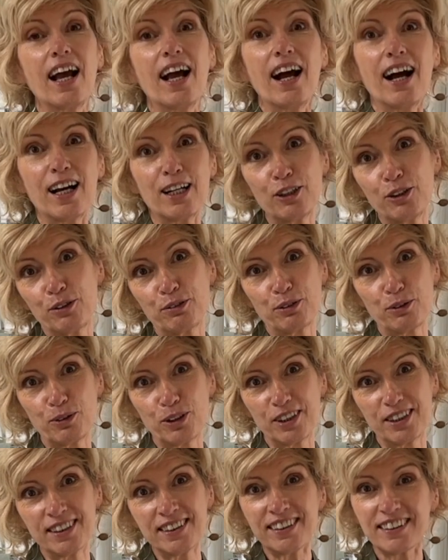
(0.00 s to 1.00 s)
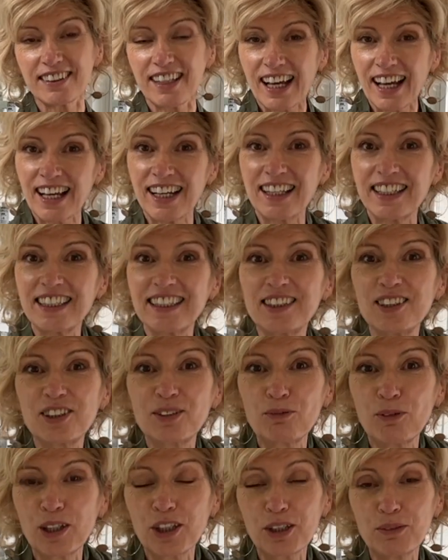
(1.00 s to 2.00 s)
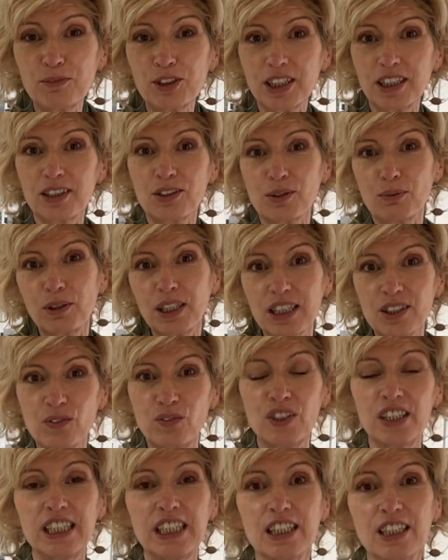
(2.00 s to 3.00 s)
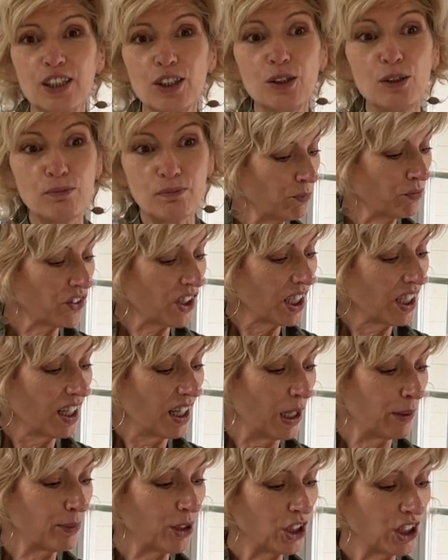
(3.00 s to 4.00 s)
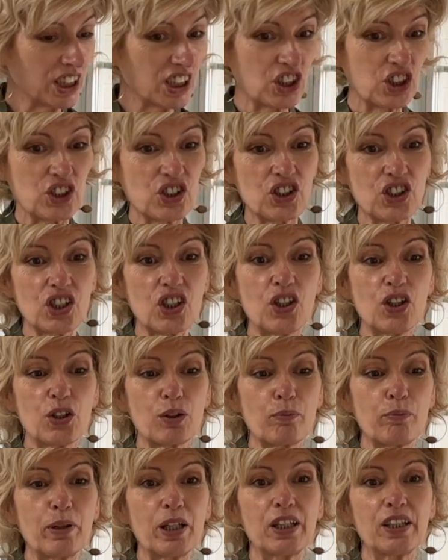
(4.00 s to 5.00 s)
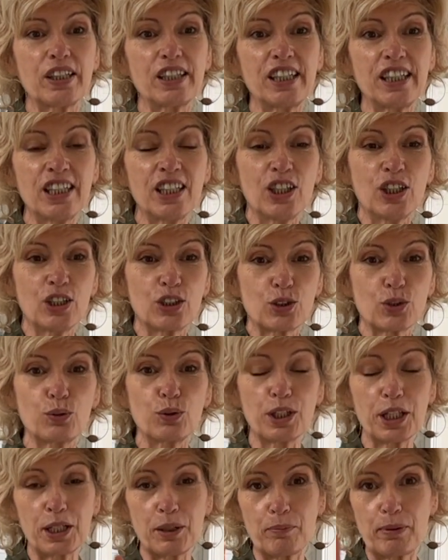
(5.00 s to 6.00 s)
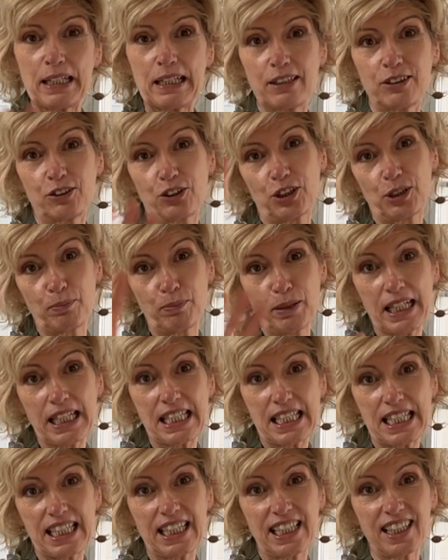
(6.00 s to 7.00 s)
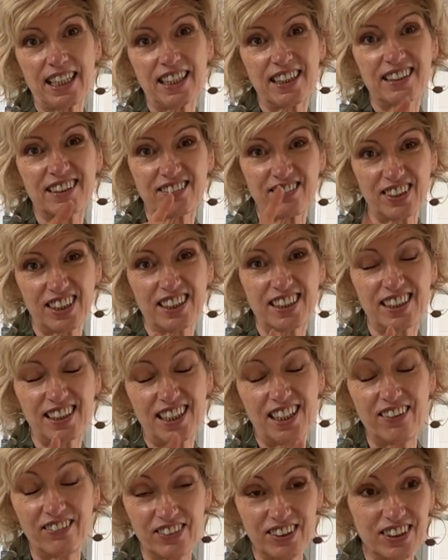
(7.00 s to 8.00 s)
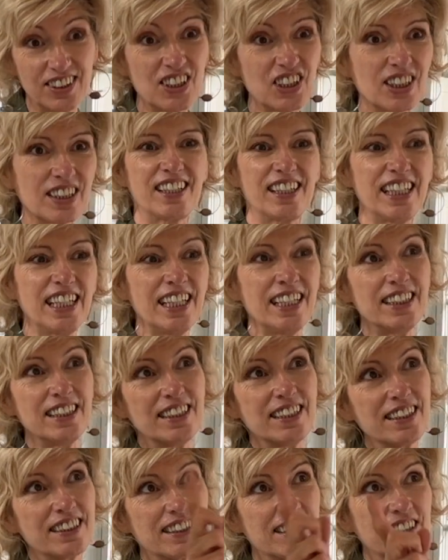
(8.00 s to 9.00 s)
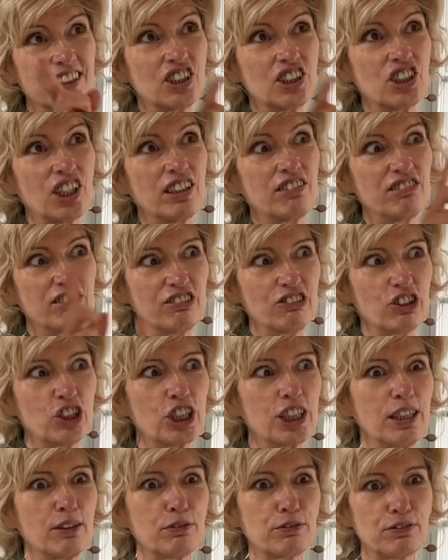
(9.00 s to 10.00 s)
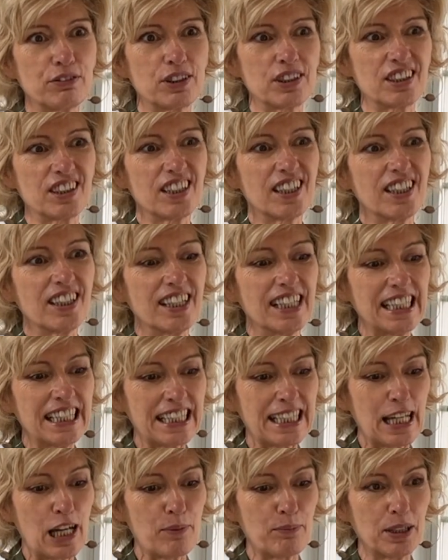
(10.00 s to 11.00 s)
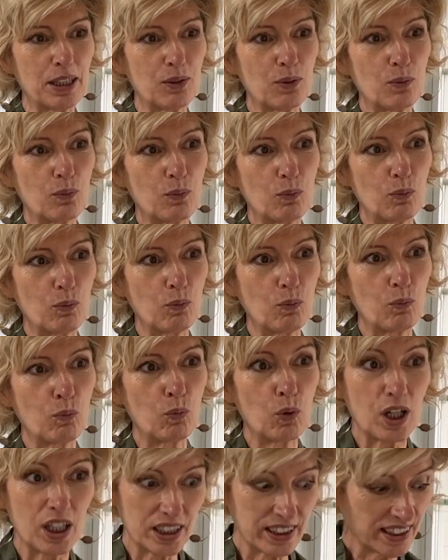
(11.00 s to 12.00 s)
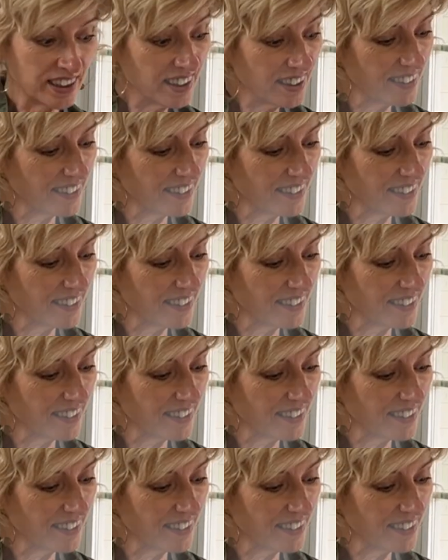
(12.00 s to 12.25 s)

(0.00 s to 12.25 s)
Hello everyone, and welcome to this week's video. I'm going to start by talking about a painting that I've uncovered in the general shift in cabin 2.